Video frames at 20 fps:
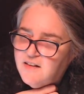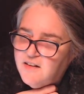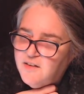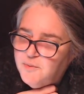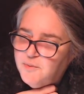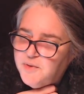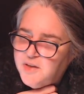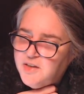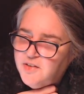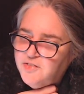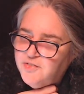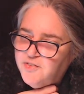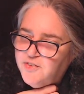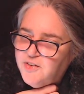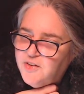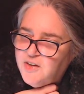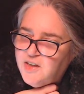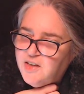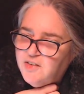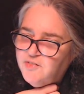are
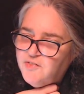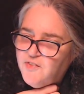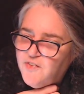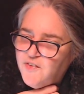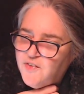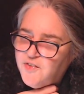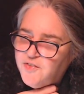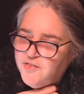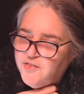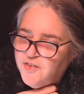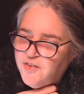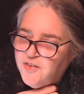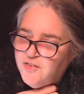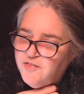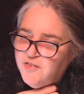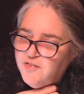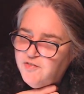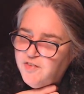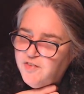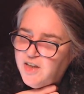wonderful and so full of
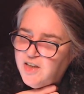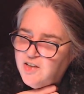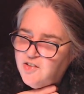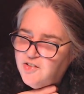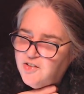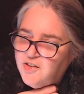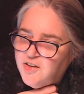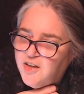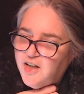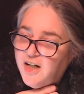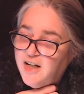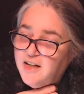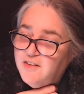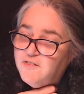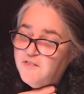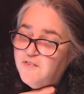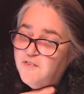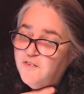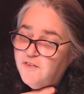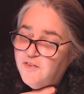adventure. I
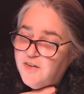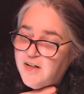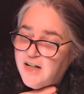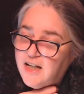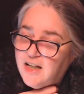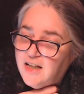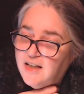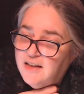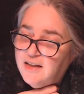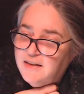have 3.